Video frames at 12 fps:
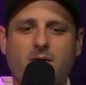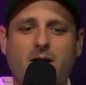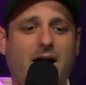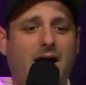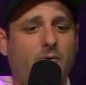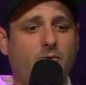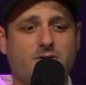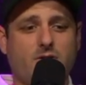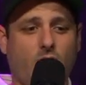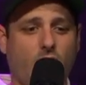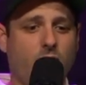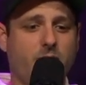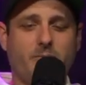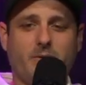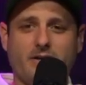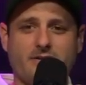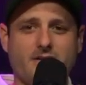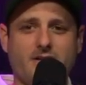I was home in
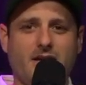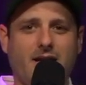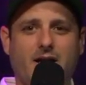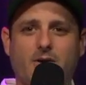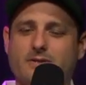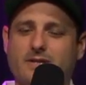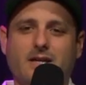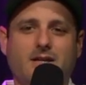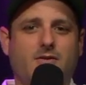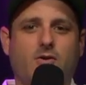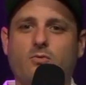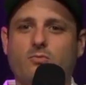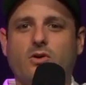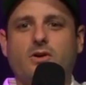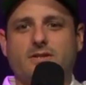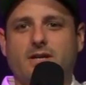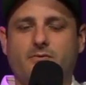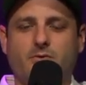Boston and I was hitting home
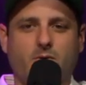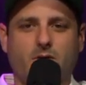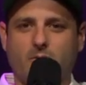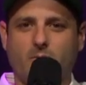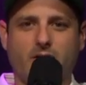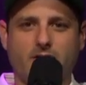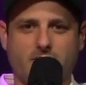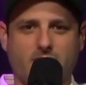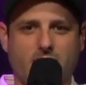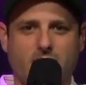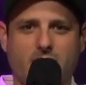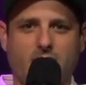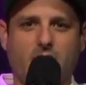runs everywhere I went on